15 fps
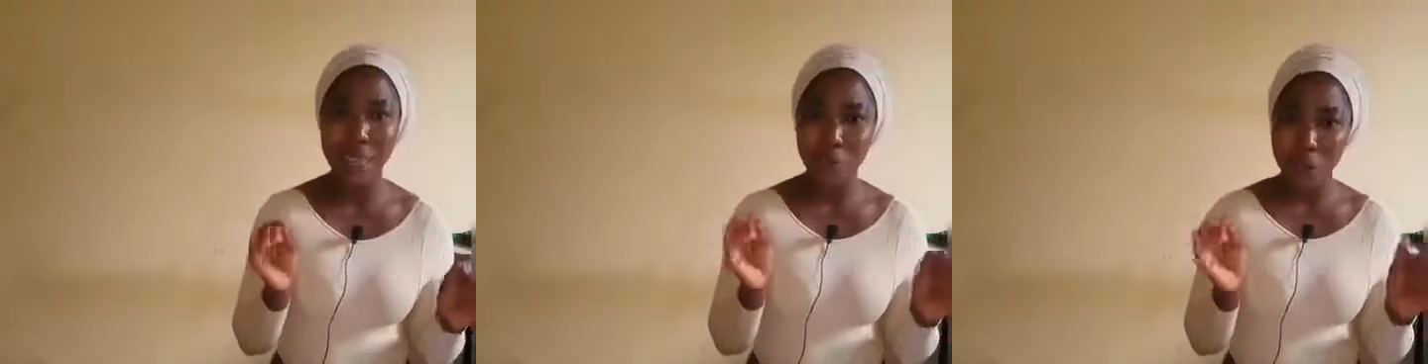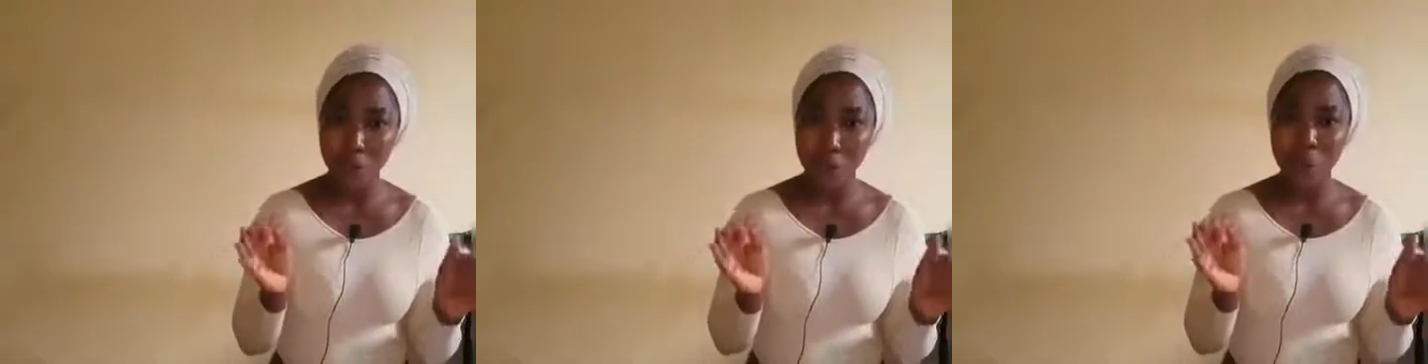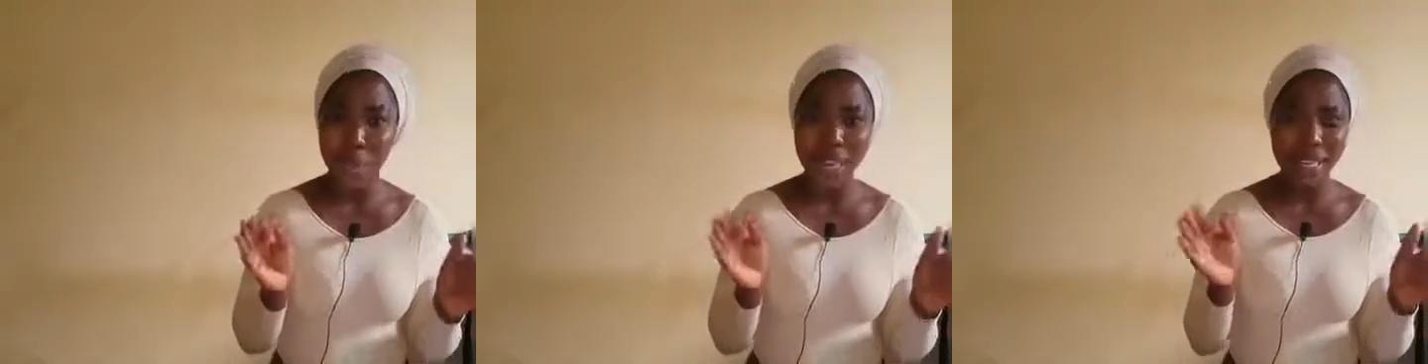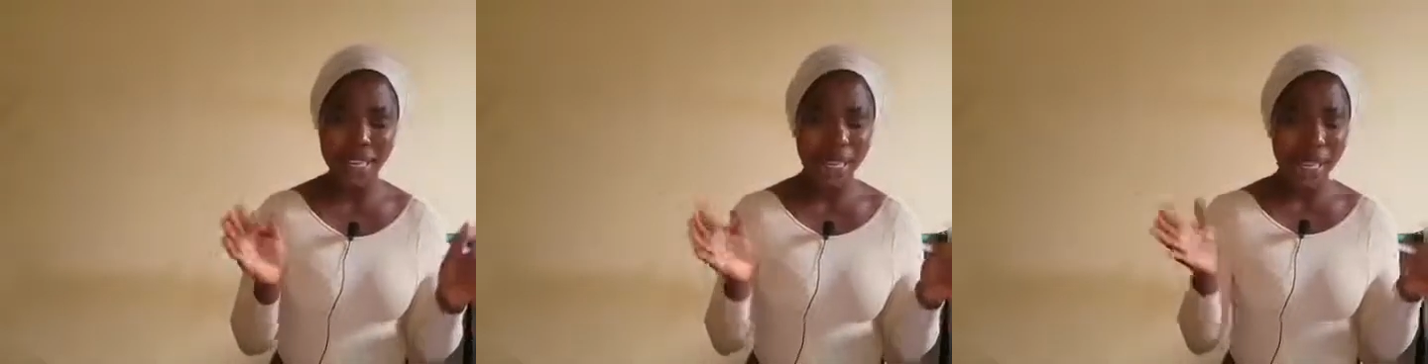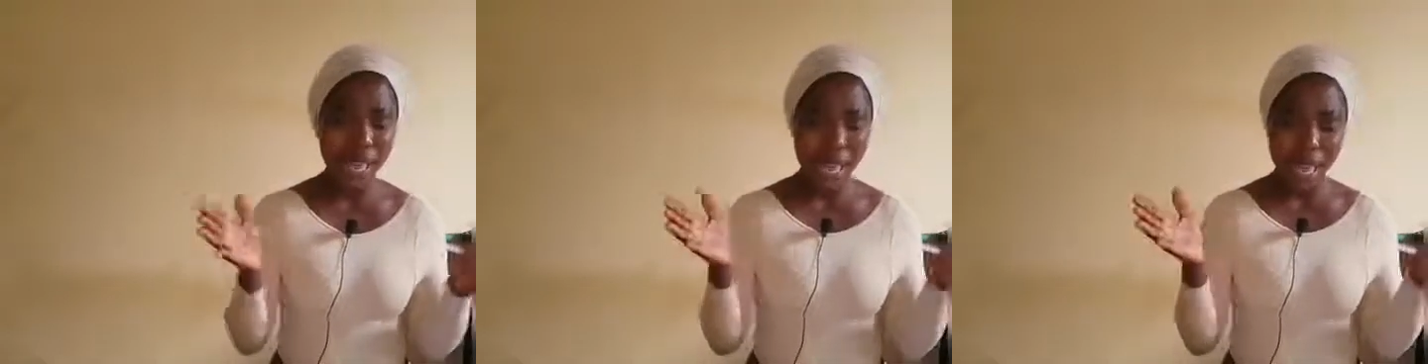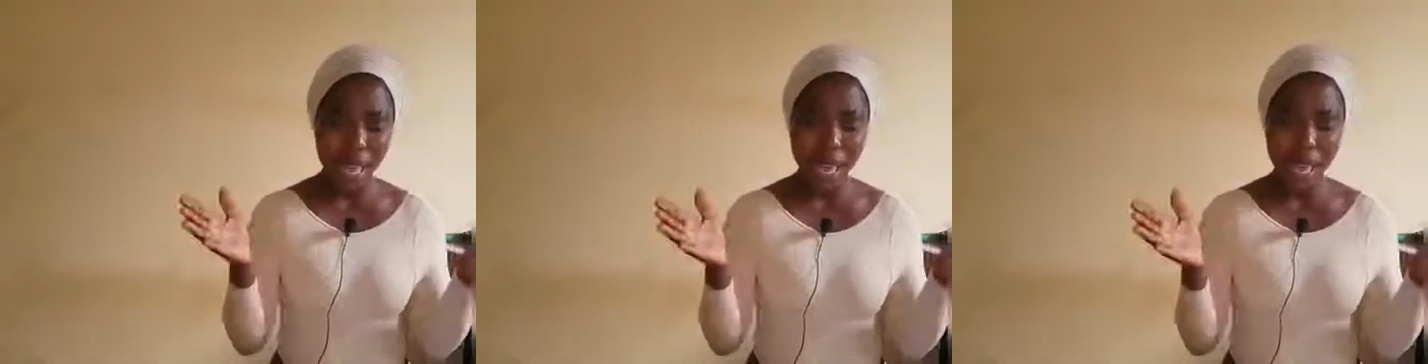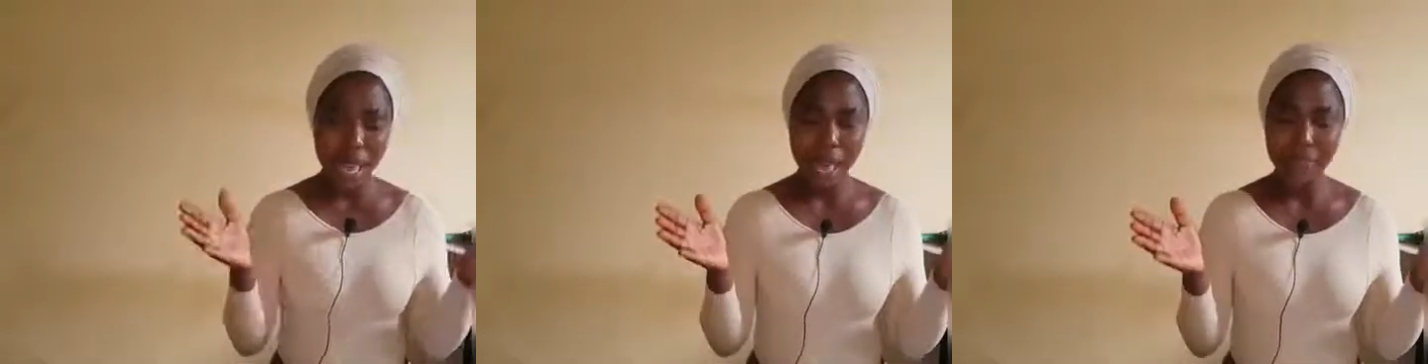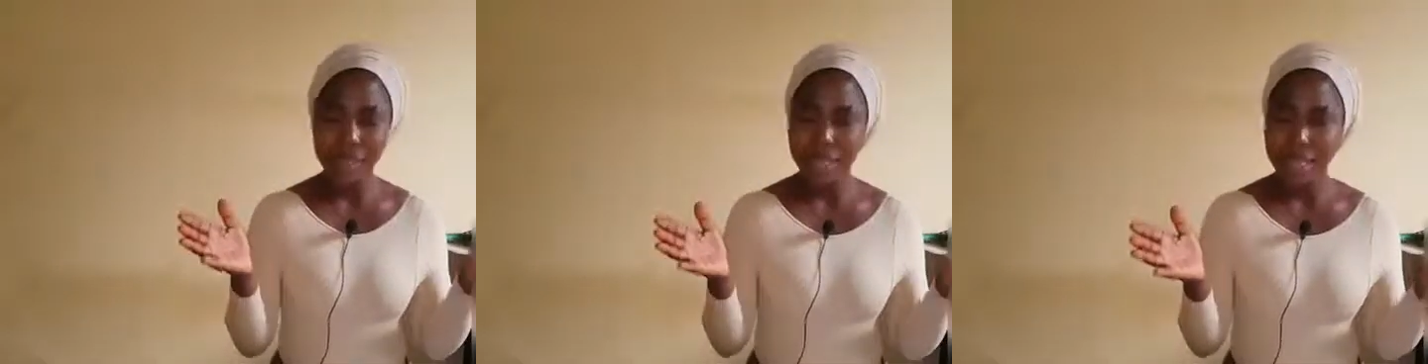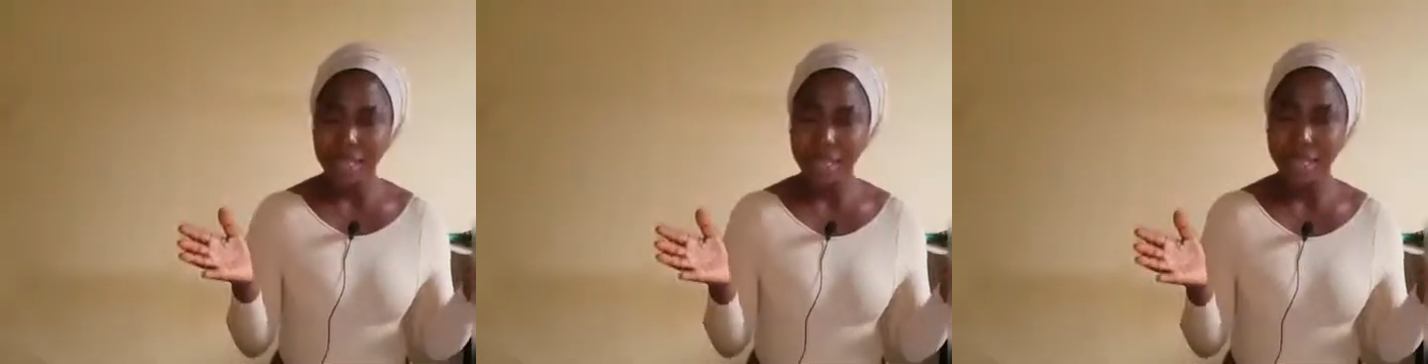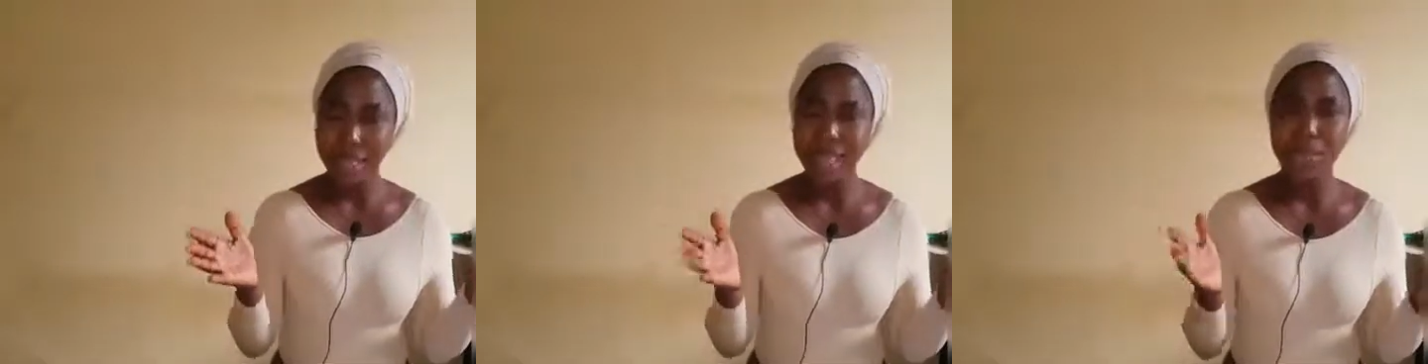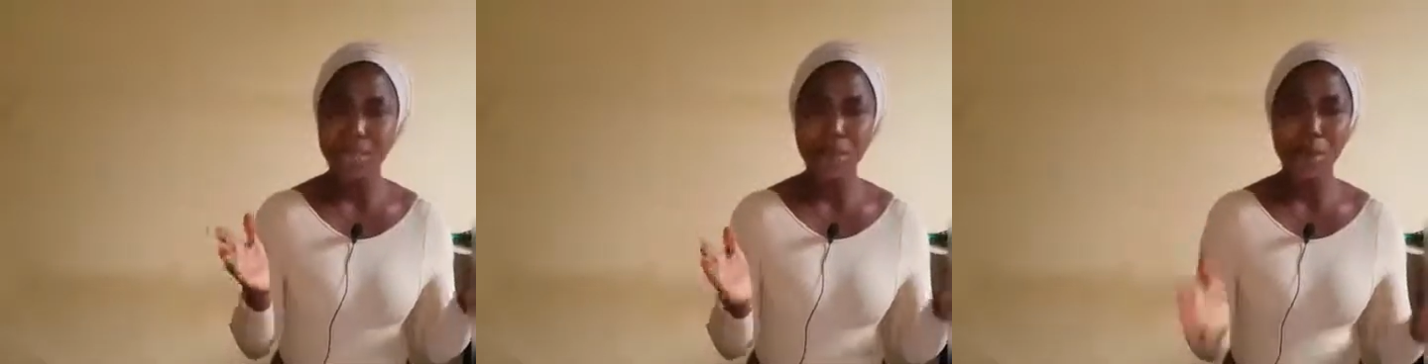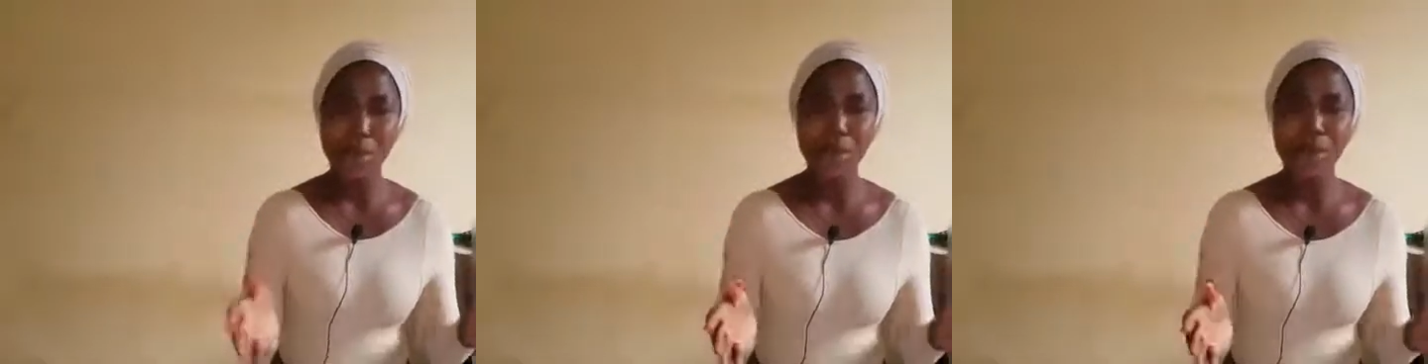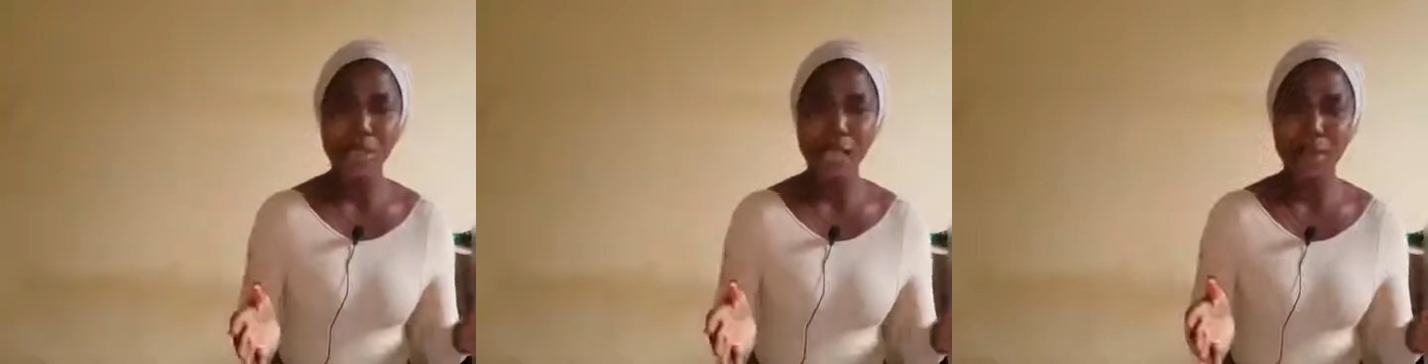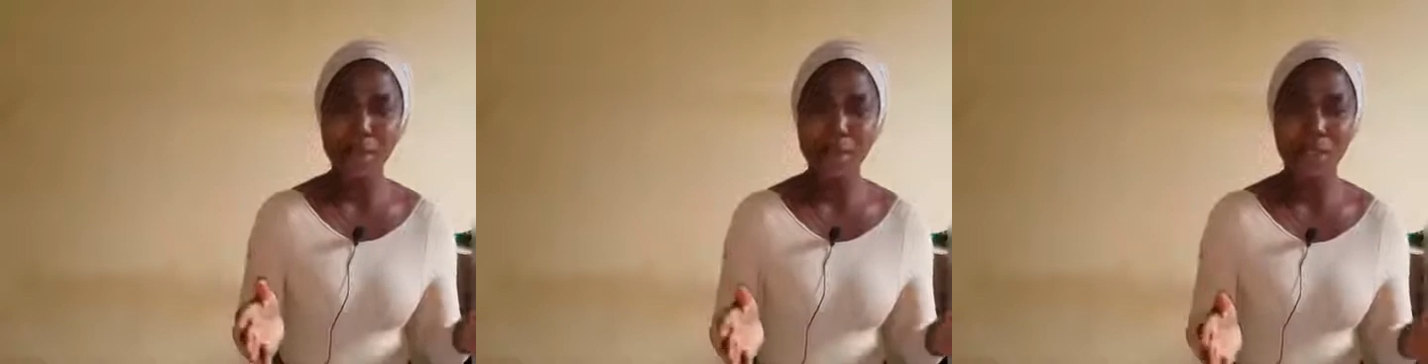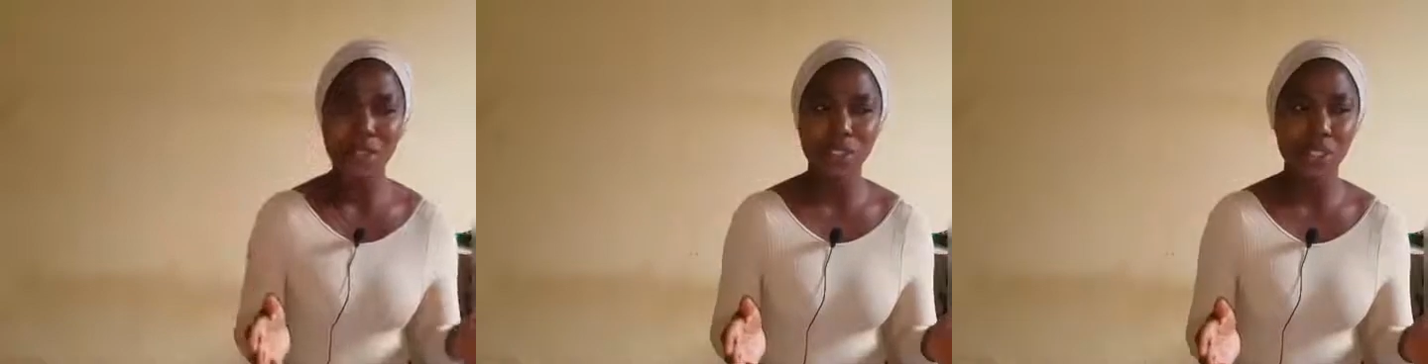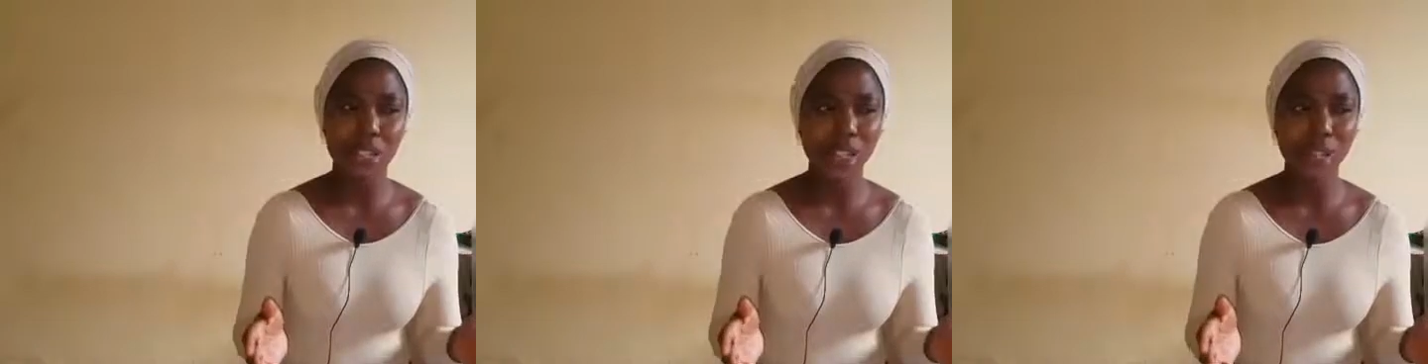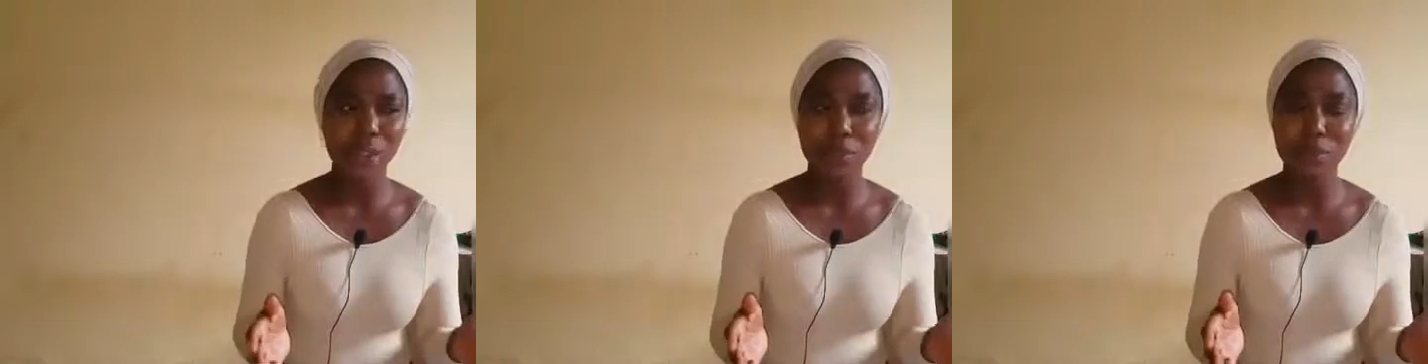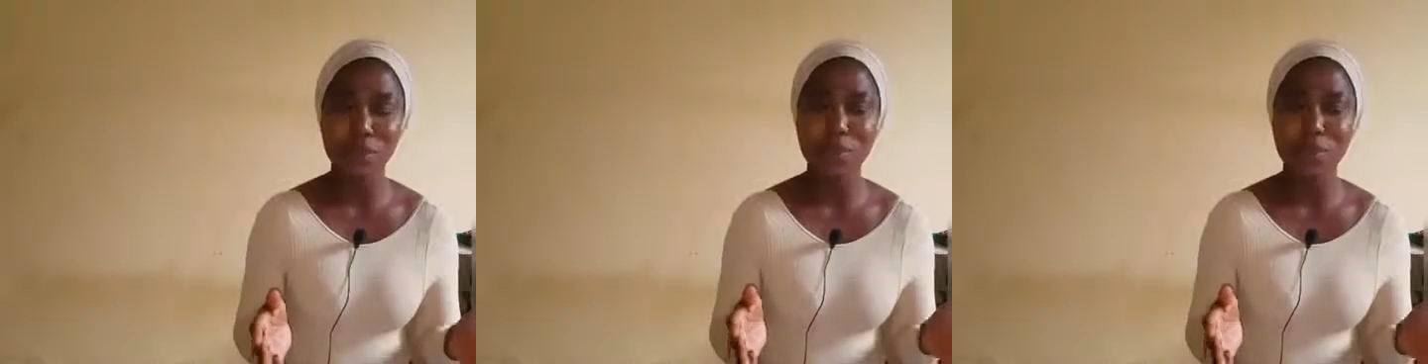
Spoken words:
All right? Having said that, I've come to the end of this channel.